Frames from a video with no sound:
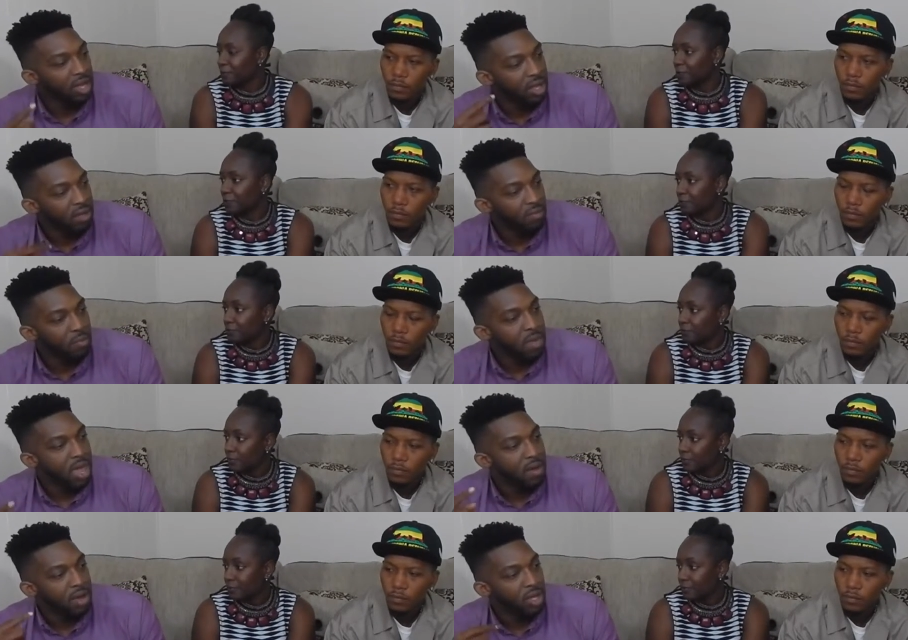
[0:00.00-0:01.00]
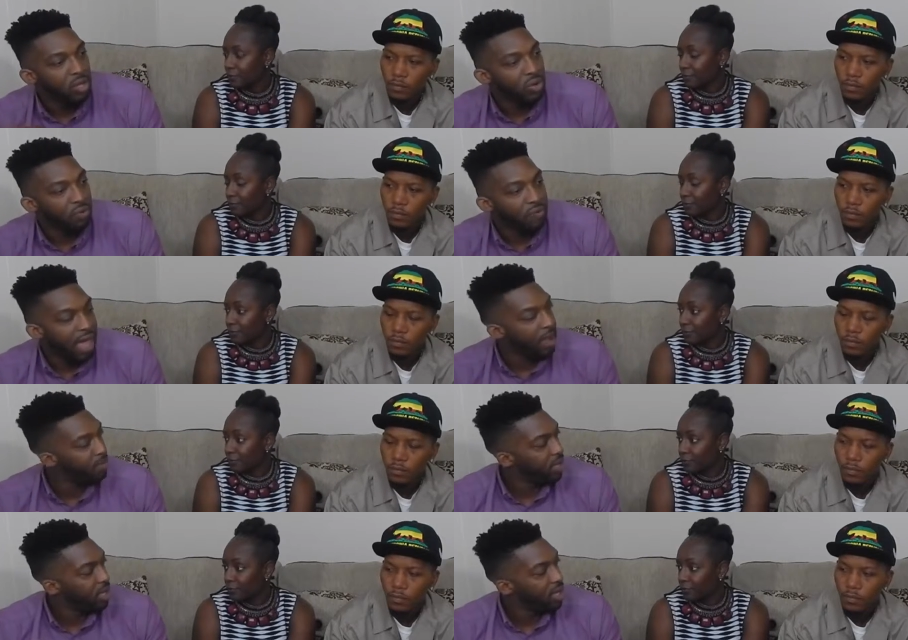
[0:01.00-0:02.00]
Speaker 1: love or marriage or
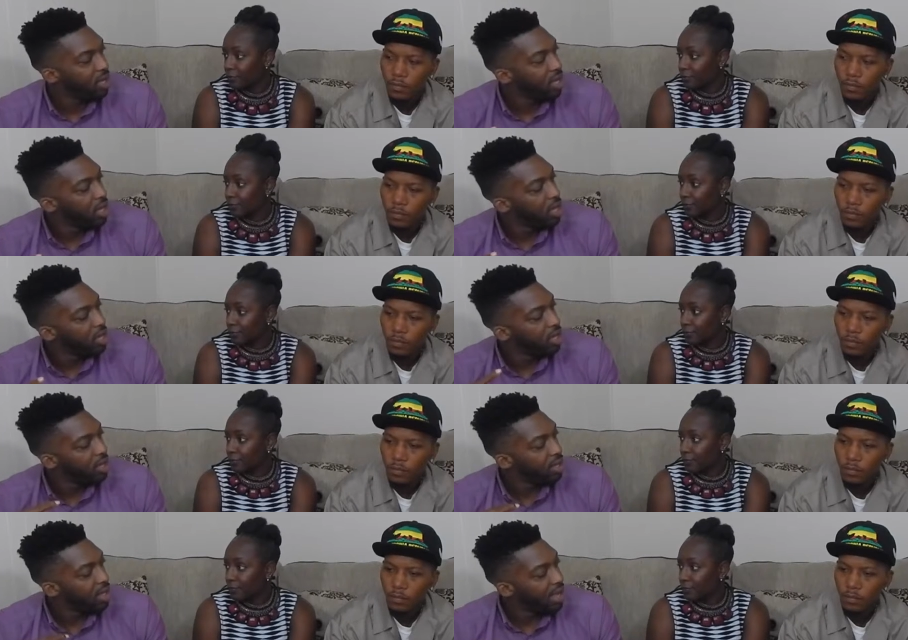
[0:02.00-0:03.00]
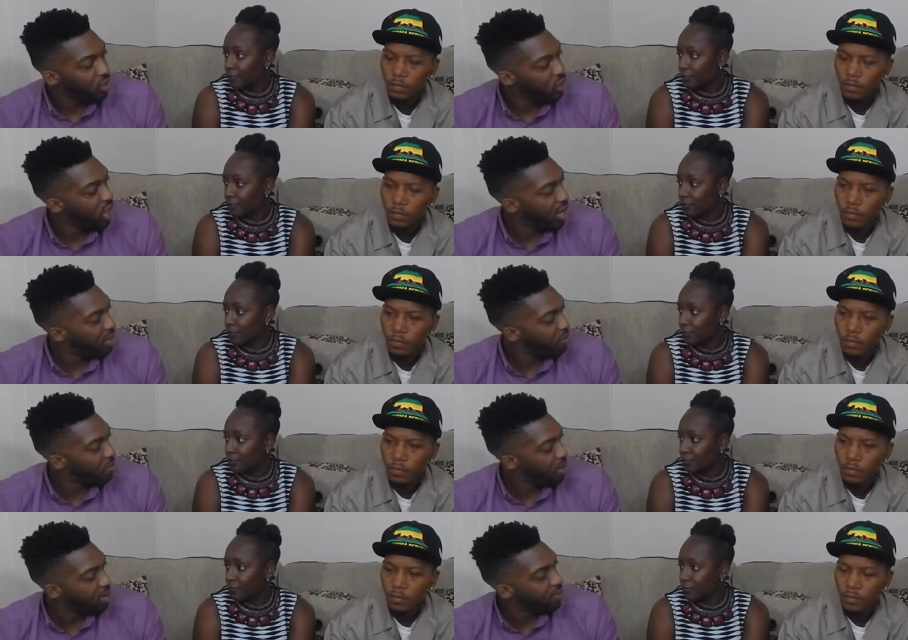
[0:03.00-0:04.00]
family has changed
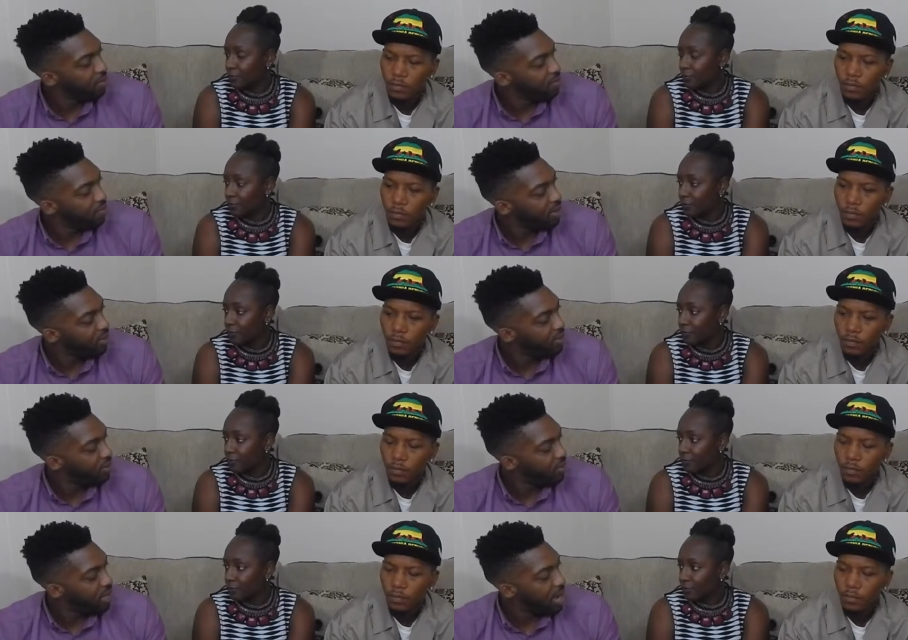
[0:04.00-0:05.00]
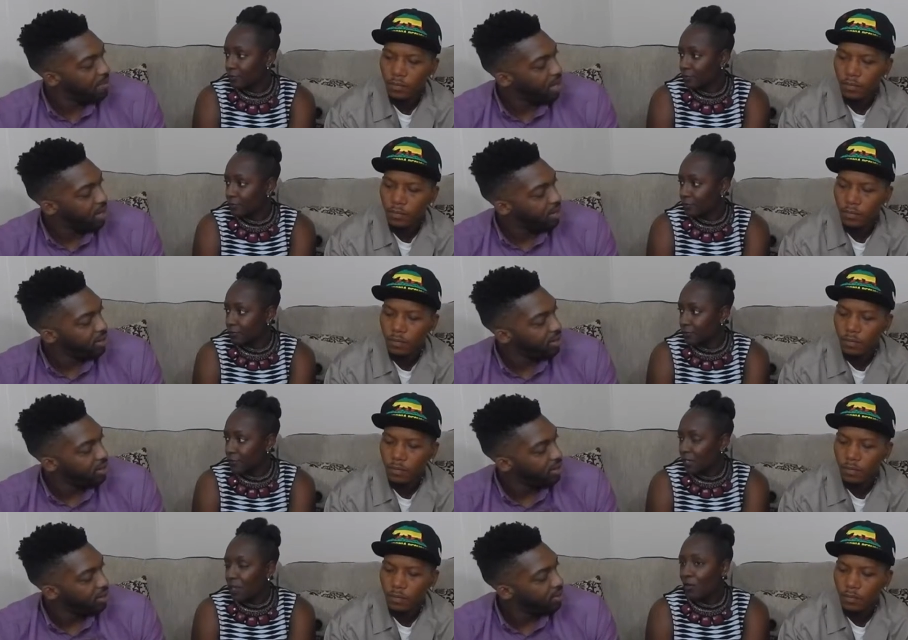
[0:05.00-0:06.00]
because of a decision that I made.
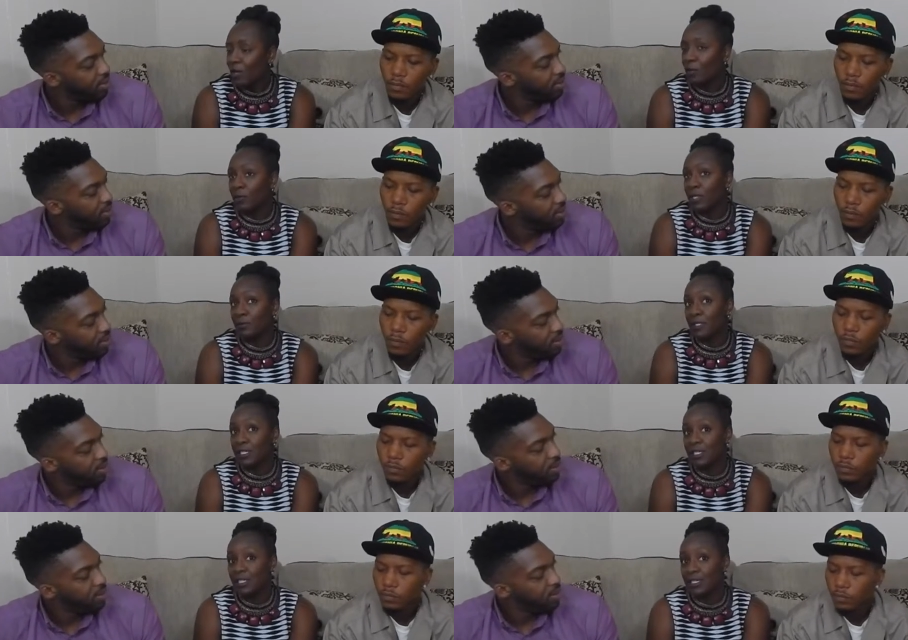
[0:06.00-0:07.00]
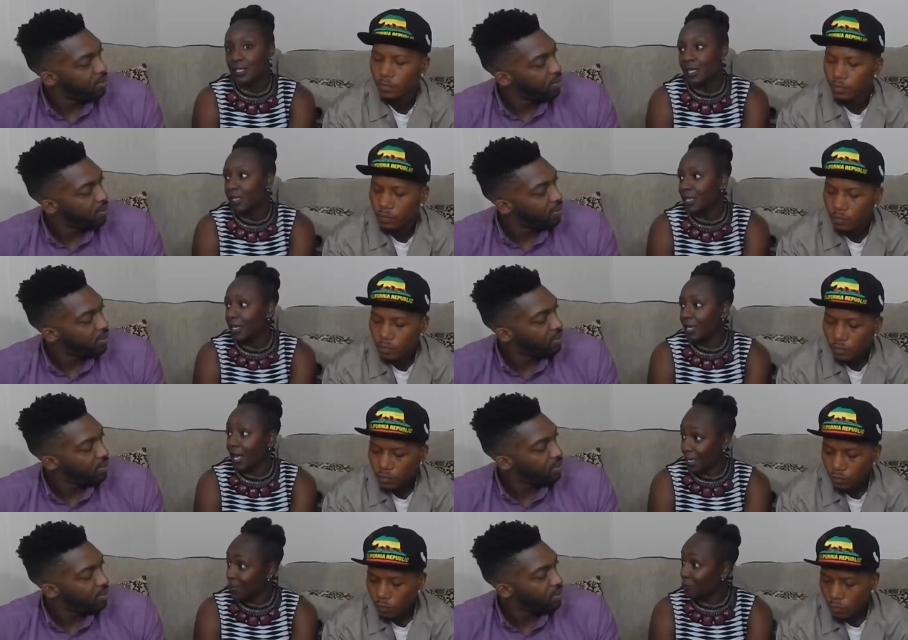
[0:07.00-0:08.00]
Speaker 2: Okay, well, let me just say that
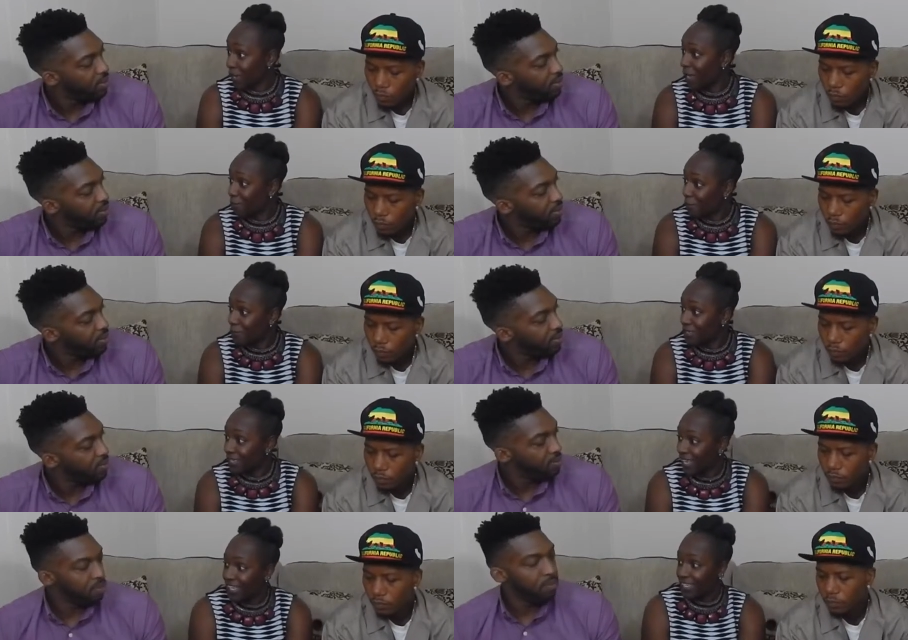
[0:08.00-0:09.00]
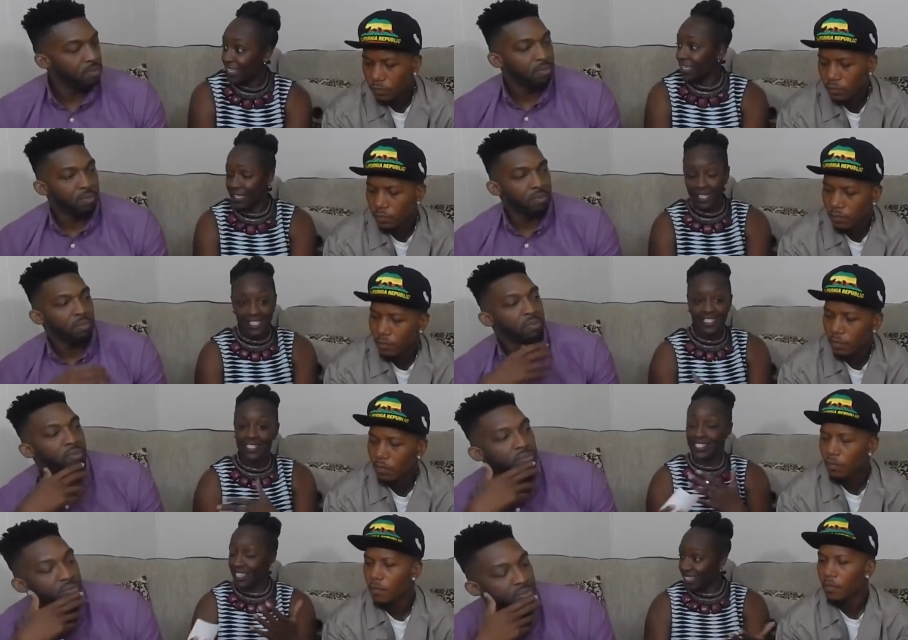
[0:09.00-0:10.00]
as a black woman, and mm then
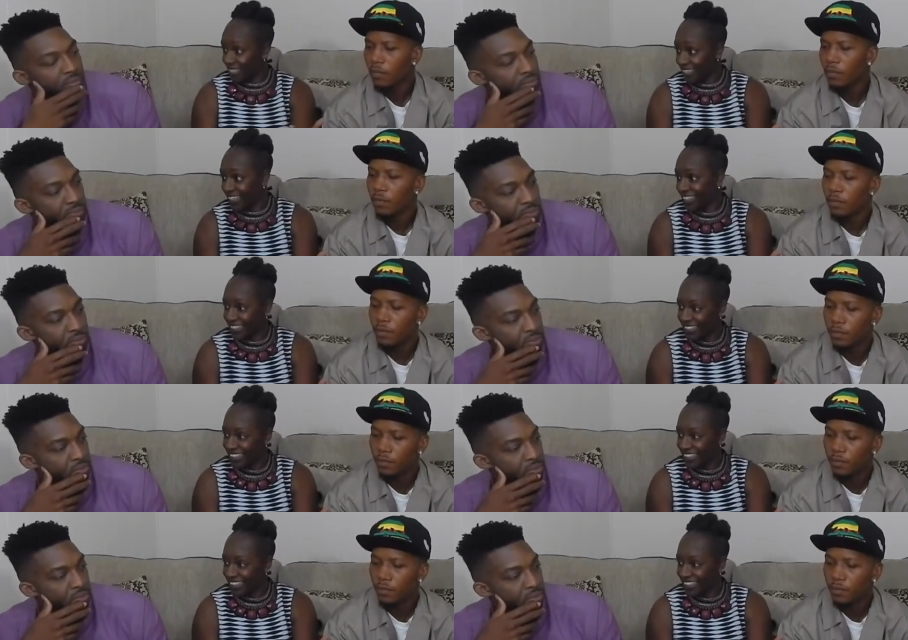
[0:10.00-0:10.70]
seeing,